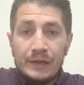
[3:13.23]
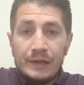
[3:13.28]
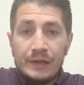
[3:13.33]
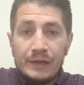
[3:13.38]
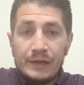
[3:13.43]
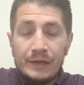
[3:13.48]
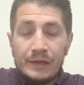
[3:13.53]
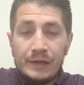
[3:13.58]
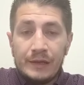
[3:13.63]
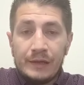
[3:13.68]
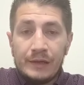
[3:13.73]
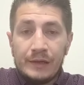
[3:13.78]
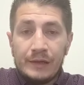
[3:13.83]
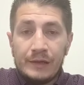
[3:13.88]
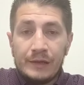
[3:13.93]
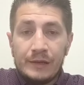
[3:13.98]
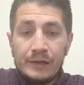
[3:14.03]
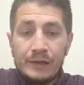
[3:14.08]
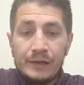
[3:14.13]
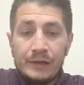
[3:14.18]

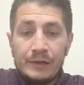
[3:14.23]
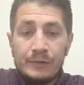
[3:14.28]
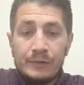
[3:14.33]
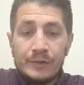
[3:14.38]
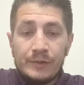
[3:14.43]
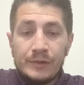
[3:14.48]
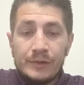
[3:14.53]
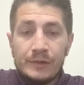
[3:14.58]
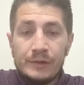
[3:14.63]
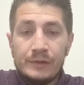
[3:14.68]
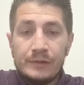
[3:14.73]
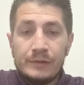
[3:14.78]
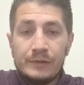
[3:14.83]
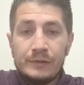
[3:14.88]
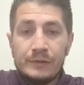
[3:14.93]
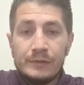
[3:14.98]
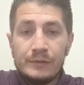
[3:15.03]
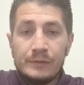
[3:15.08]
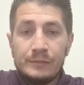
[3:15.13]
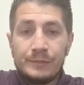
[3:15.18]
it will
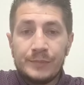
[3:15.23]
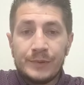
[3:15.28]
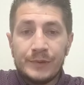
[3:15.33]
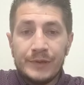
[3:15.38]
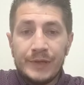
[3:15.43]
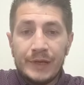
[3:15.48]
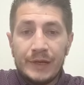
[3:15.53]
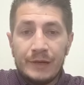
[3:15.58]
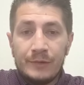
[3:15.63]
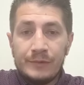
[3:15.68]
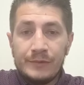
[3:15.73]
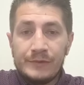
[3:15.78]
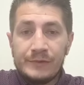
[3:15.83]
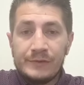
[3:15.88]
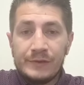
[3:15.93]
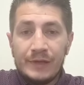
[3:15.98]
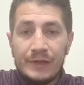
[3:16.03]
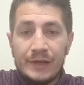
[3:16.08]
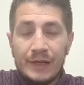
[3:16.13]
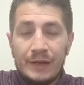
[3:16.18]

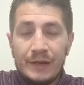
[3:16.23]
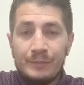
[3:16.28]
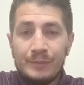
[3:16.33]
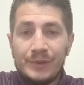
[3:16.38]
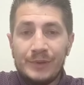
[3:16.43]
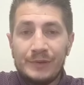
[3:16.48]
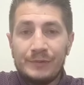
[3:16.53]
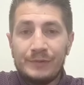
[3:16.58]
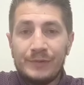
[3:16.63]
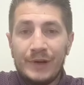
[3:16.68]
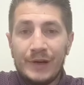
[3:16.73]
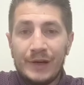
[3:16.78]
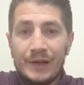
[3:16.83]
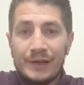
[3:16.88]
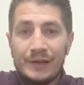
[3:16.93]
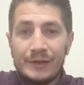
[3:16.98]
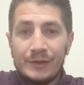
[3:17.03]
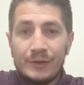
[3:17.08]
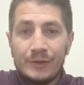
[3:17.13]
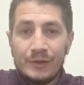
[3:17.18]
pronounce and
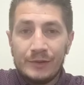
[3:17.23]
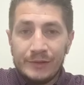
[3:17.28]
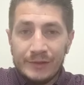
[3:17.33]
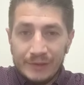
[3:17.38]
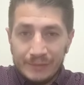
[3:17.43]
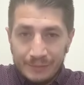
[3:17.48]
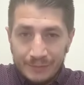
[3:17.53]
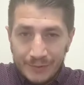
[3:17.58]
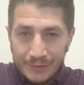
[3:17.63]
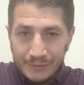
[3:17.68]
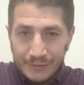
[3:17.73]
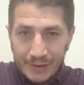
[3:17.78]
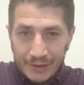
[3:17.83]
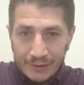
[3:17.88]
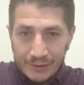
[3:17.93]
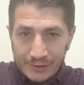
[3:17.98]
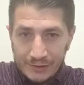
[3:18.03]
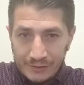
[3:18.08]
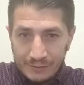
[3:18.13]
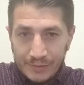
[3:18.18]
amplify all the
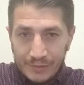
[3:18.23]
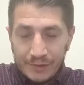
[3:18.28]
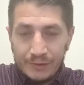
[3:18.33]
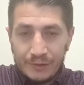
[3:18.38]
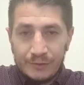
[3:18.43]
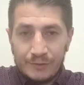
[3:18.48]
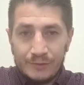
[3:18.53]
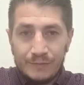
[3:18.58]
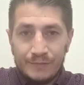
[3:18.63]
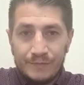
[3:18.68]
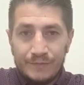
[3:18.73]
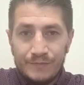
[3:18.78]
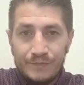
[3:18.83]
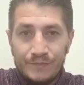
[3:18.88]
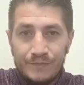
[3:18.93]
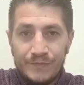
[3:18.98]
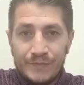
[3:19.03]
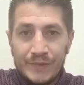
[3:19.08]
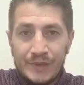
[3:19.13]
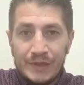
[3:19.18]
imperfections below,
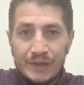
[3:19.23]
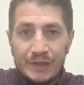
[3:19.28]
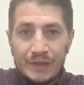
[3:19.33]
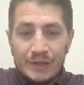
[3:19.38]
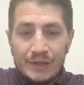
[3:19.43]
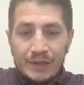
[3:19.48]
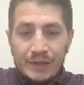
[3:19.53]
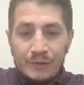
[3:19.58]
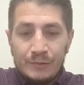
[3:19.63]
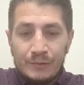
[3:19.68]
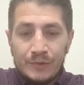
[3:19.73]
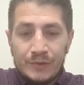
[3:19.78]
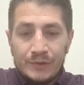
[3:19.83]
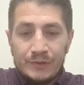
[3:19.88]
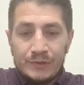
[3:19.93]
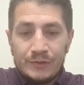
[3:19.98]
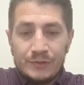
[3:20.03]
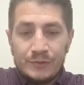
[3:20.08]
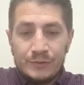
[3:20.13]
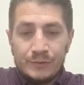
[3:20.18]

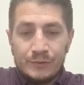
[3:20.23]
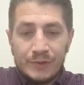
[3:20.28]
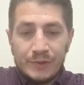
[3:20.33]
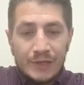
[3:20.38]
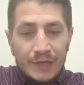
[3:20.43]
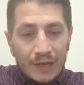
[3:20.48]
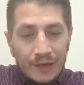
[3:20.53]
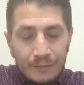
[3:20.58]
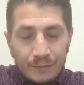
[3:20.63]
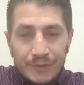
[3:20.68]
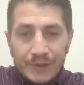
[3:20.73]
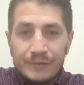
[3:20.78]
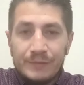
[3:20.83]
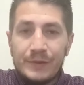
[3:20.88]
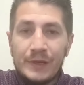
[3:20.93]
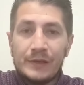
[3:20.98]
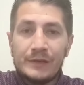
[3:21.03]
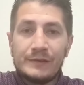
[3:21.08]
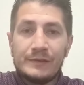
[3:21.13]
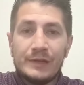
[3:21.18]
which can be
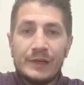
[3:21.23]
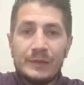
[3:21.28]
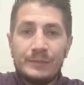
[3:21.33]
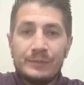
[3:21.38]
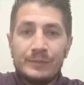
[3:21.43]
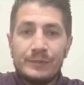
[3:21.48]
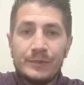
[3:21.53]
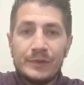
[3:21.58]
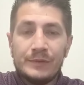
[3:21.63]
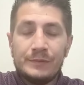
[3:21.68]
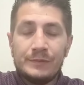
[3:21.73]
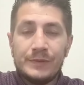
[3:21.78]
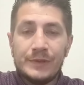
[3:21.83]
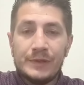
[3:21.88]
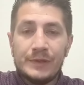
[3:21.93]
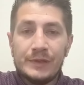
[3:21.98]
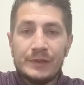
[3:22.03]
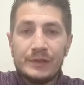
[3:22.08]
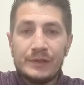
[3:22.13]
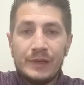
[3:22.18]
fixed up with
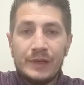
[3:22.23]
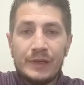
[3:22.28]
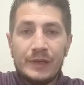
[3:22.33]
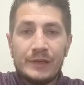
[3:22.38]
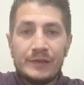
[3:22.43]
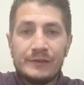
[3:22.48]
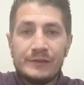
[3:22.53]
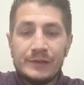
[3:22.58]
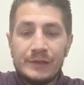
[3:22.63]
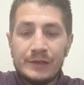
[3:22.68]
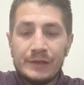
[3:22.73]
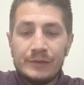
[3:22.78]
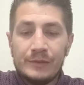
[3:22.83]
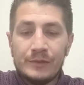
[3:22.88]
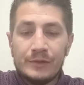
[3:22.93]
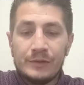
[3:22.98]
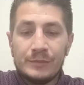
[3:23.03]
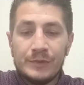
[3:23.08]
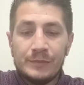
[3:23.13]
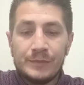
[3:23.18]
filler and is the
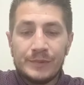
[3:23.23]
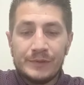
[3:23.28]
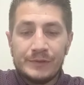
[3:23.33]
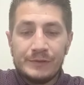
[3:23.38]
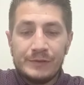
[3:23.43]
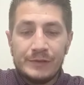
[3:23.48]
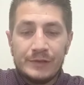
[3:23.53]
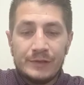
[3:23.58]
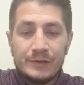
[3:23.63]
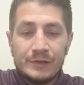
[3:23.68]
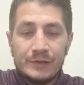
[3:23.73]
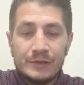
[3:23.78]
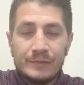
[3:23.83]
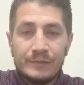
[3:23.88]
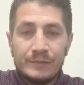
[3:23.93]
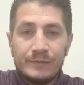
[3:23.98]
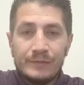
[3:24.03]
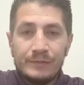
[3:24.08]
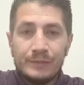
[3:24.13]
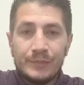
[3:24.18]
normal procedure.
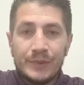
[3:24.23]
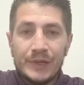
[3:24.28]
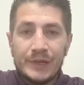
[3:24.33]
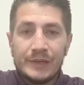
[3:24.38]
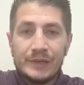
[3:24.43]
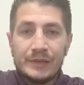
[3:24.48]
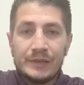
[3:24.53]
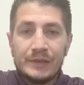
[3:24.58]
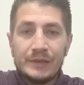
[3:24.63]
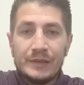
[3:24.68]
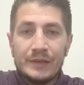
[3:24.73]
But